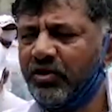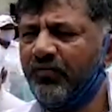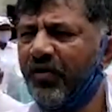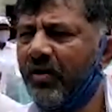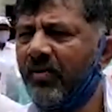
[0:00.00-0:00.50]
to the
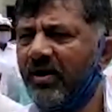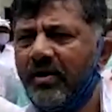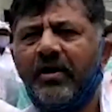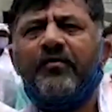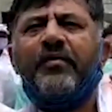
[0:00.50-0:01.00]
farmer.
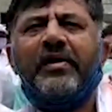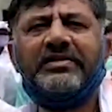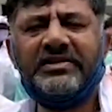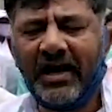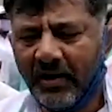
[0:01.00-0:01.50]
We will
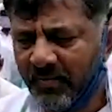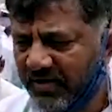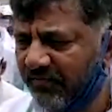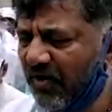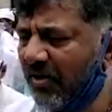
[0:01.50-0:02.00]
stand by
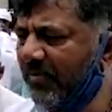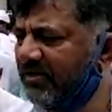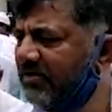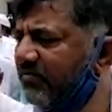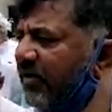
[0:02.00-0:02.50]
the
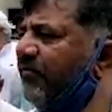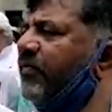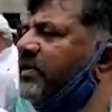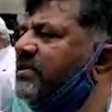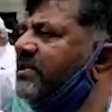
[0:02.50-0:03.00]
farmers. We
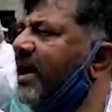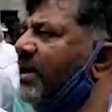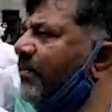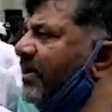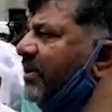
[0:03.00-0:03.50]
will
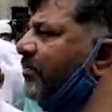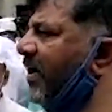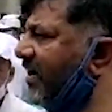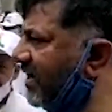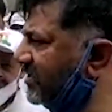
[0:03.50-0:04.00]
stand by the
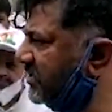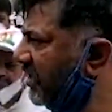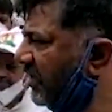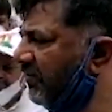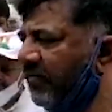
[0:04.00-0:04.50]
migrants.
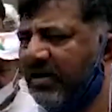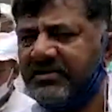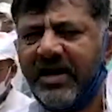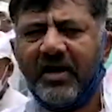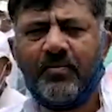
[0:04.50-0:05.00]
We will
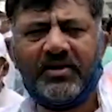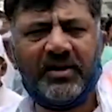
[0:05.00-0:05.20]
stand by